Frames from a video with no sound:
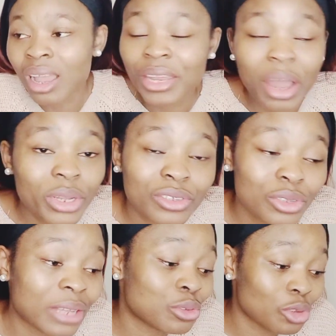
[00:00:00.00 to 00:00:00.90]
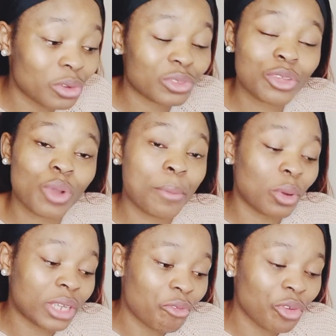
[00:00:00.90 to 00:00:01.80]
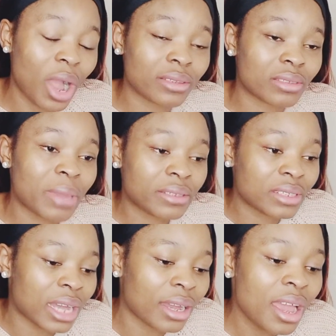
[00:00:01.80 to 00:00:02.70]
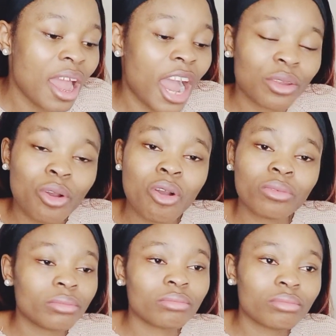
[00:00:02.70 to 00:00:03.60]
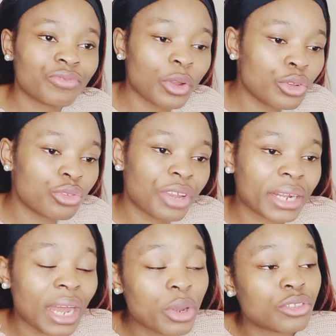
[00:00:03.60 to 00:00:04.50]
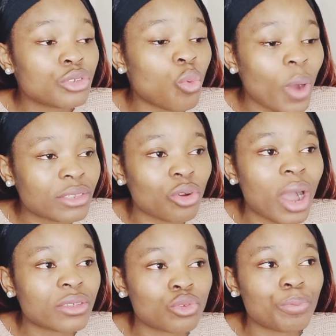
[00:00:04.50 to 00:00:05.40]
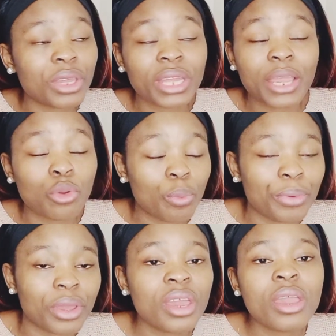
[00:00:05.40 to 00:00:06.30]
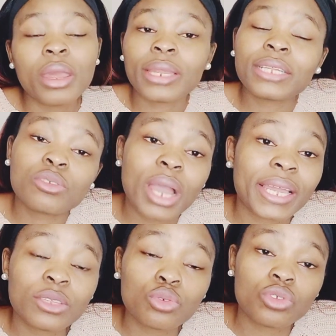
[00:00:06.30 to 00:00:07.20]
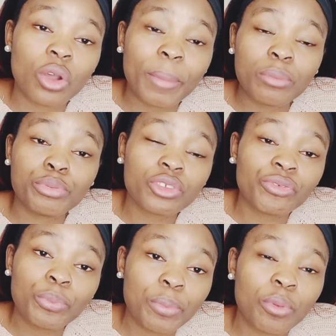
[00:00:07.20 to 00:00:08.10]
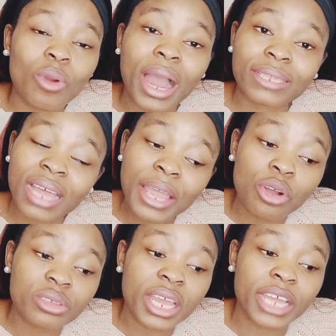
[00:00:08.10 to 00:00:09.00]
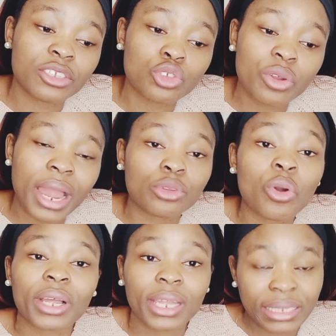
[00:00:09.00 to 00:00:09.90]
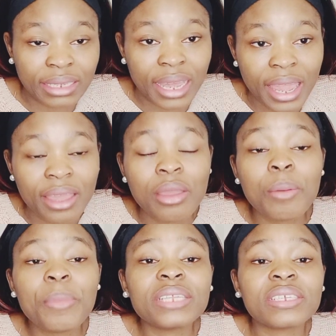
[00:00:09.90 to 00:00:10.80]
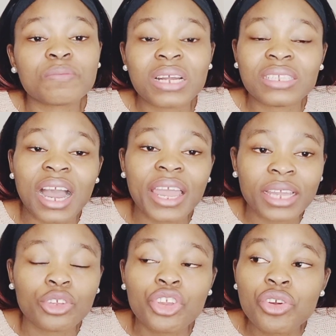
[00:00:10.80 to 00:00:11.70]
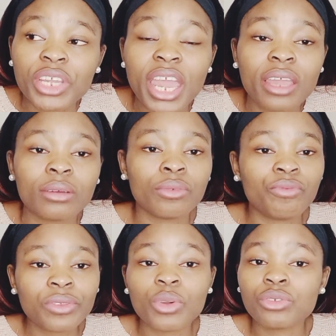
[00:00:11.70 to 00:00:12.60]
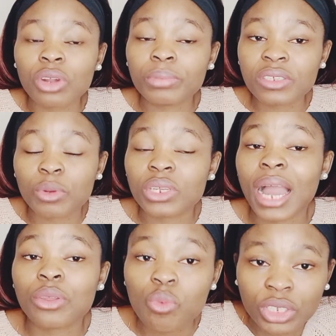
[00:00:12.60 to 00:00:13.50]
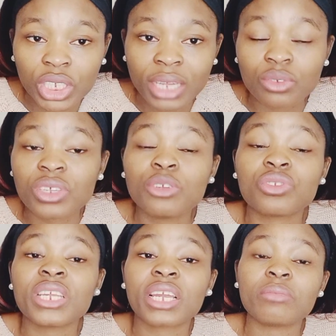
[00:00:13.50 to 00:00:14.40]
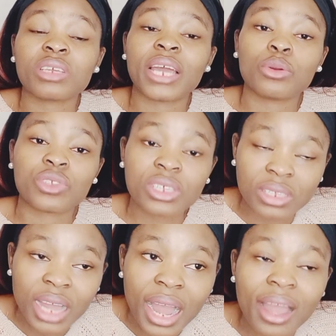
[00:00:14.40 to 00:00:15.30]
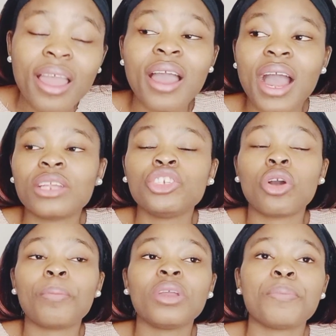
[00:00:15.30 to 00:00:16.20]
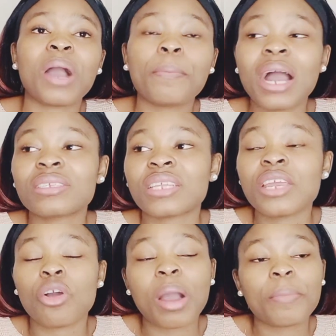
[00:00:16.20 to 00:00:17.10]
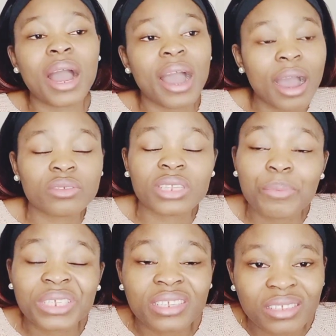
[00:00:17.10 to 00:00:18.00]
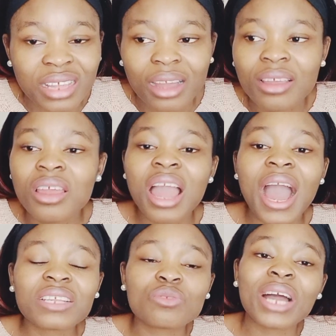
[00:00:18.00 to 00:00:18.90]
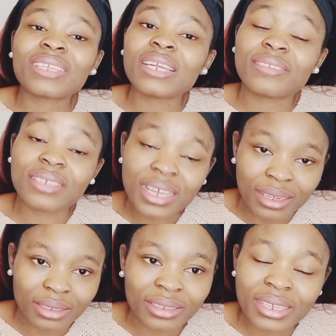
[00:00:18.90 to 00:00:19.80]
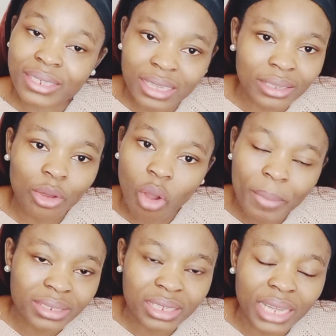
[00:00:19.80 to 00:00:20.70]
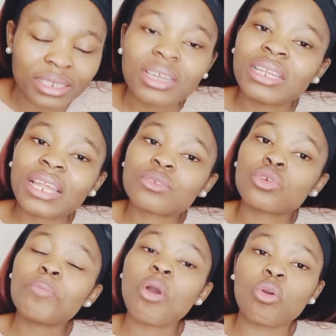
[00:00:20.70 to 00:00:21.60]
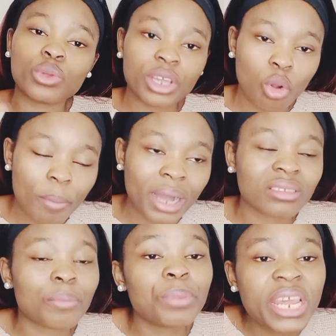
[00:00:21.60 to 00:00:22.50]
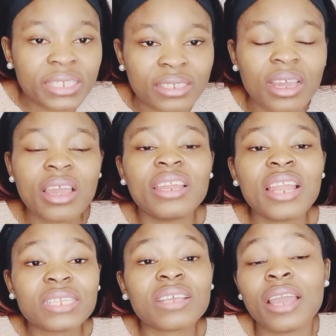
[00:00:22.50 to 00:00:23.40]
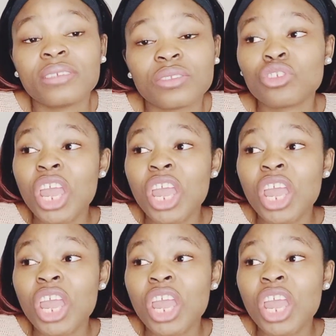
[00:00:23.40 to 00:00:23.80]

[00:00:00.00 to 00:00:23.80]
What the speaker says: Now wait till as you talk, you say you are a mother of your house. My sister, I don't follow you drag. Now wait till you want your house to be, now it go be. Now this one I get to talk, my beautiful people. I thank God say Editorial, I don't clear the hair. Make this matter end. UK video when you drop this morning, I don't wash your hands. You see they claim say now your sister and your mama stay your mama house, they be sister. As now they dig this thing, they come outside. Now so more go they come out. Please, let end it.